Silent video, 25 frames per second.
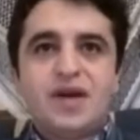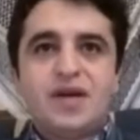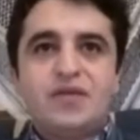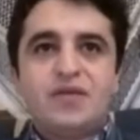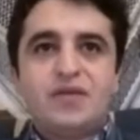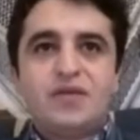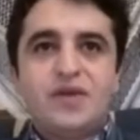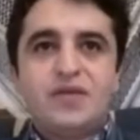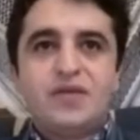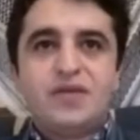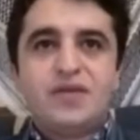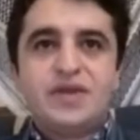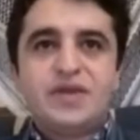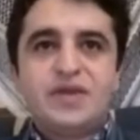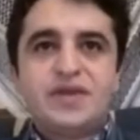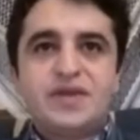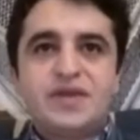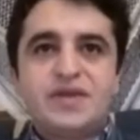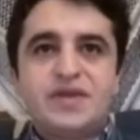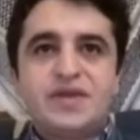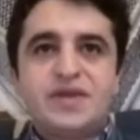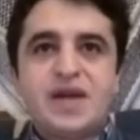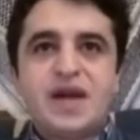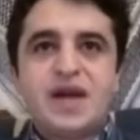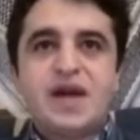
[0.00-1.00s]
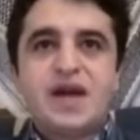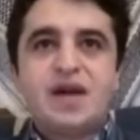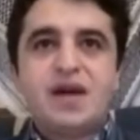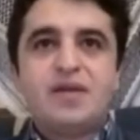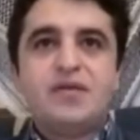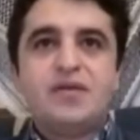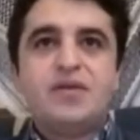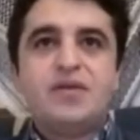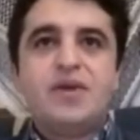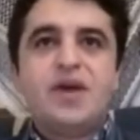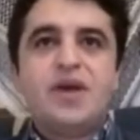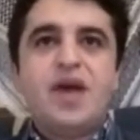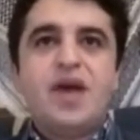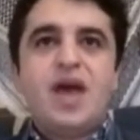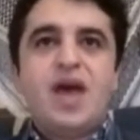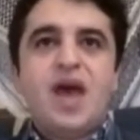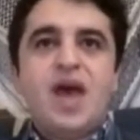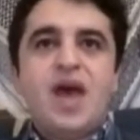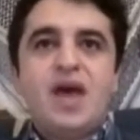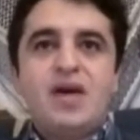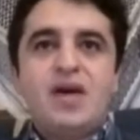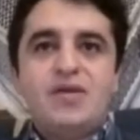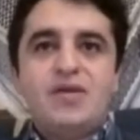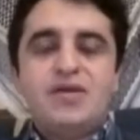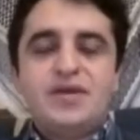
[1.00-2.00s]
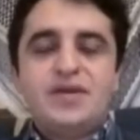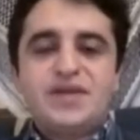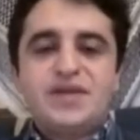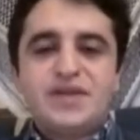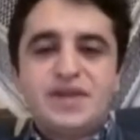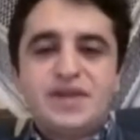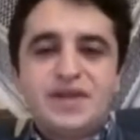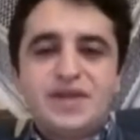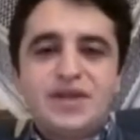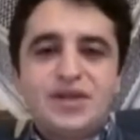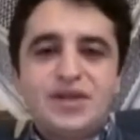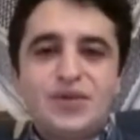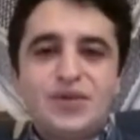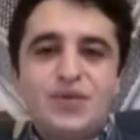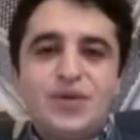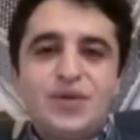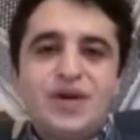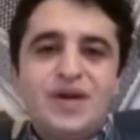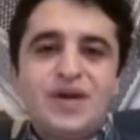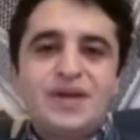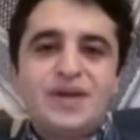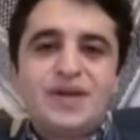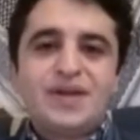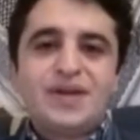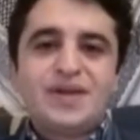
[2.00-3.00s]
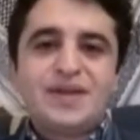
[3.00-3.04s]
and we witnessed how every single one